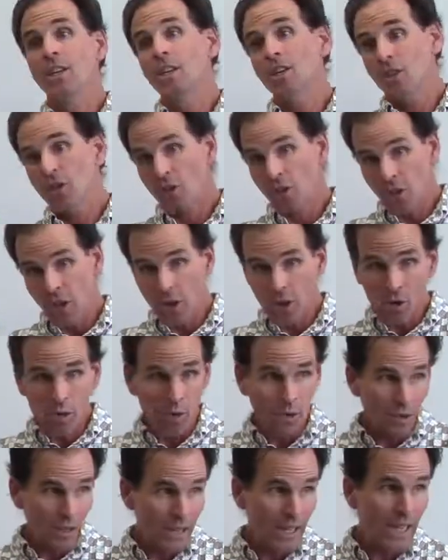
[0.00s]

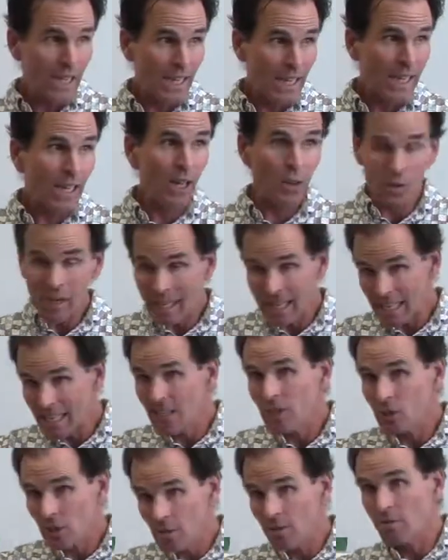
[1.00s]
So, and
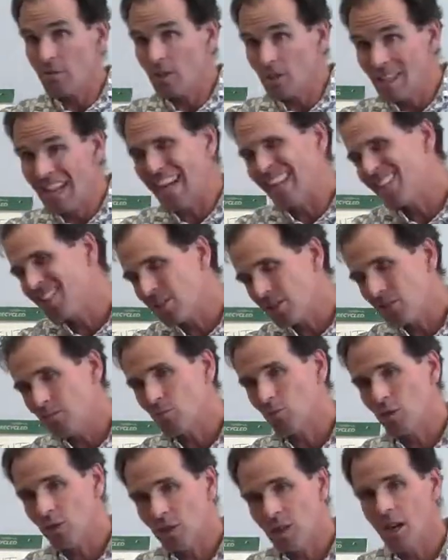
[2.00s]
he's done
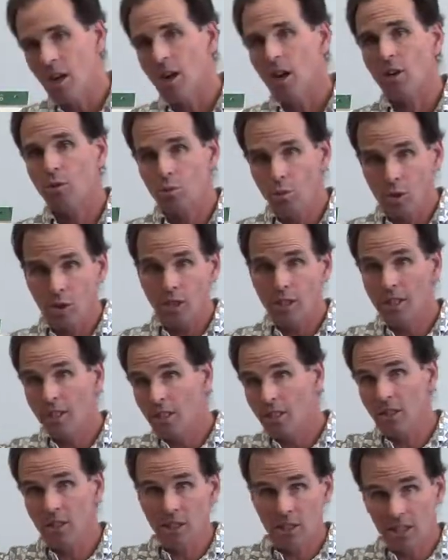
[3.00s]
some really hard work
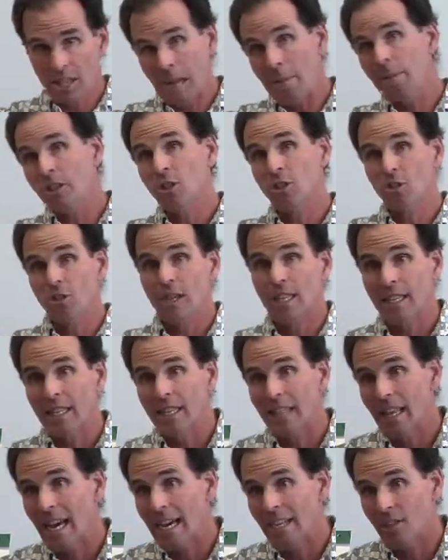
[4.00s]
to demonstrate
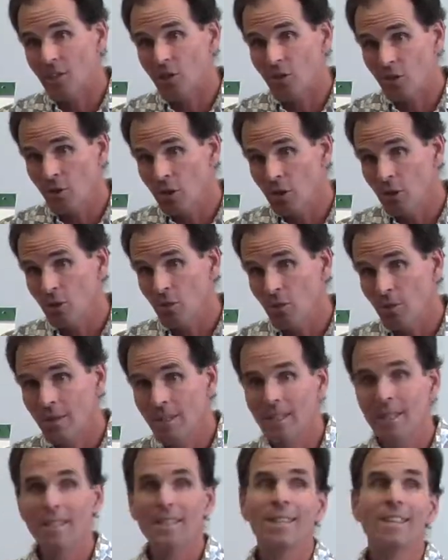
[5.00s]
that that's true.
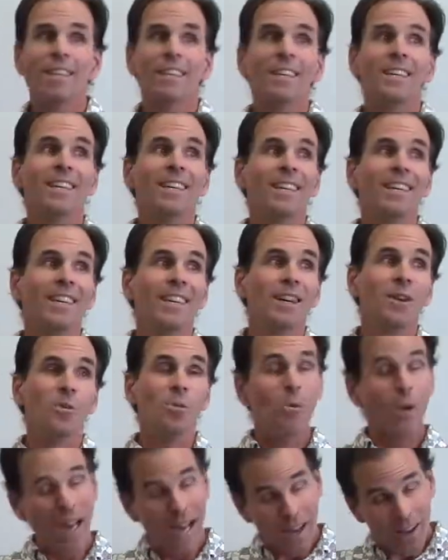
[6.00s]

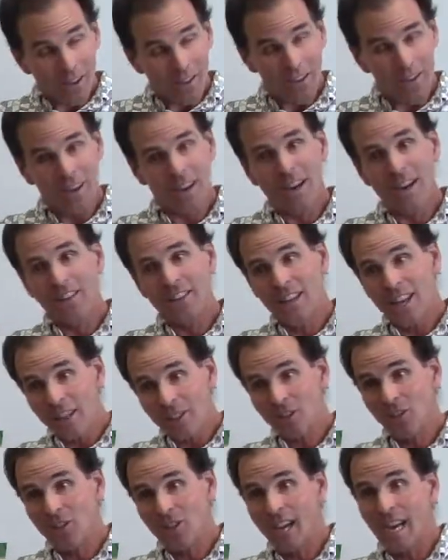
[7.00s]
Well, on the
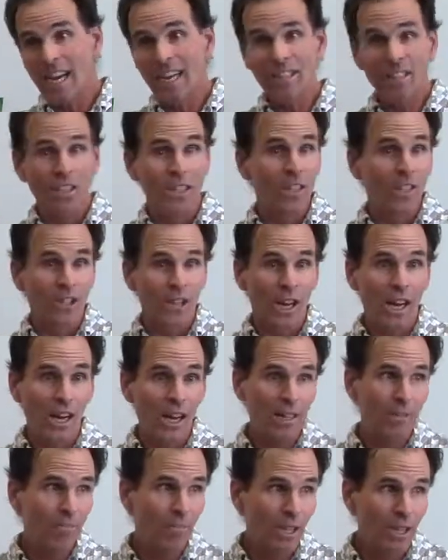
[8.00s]
other side,
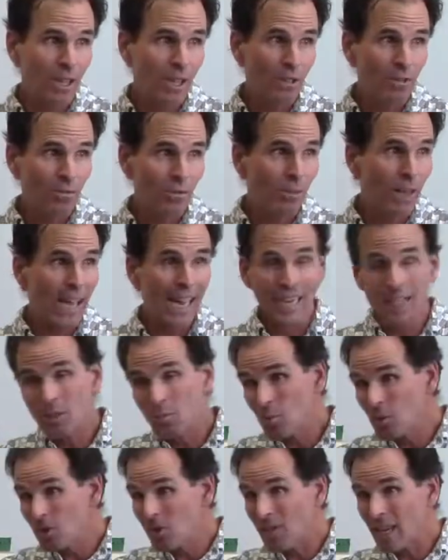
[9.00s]

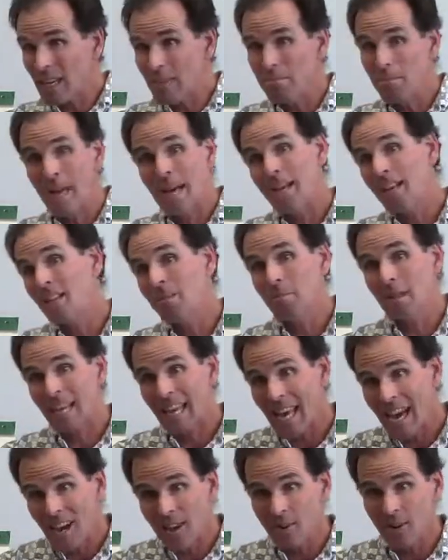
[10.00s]
experts like Beck and
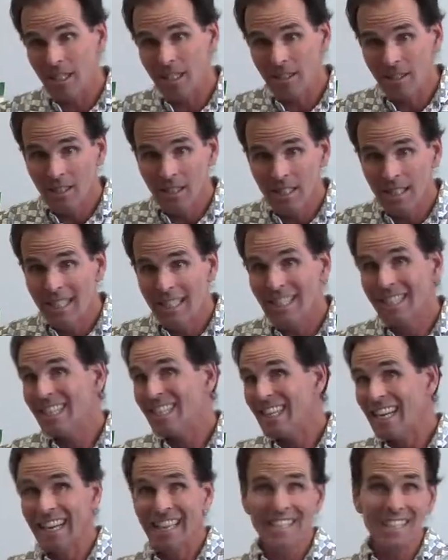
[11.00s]
McCowan
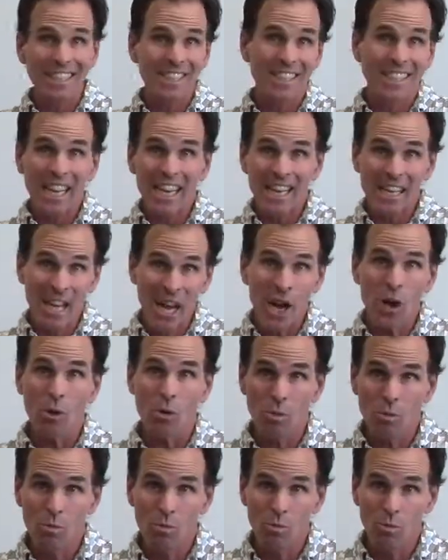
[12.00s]
tend to say
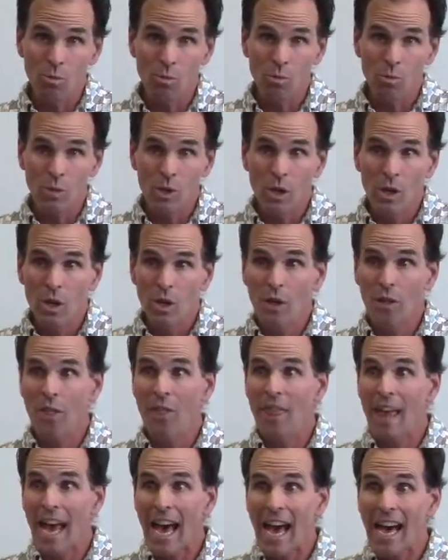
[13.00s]
no.
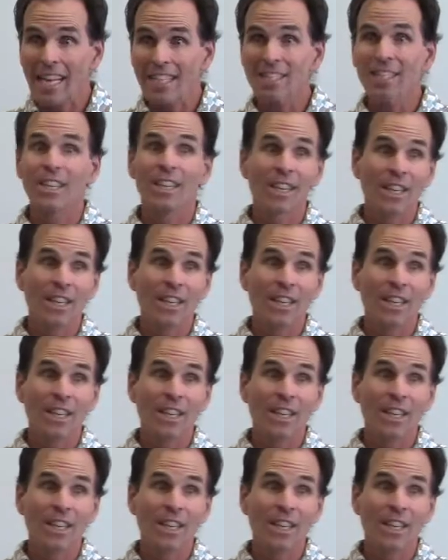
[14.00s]
That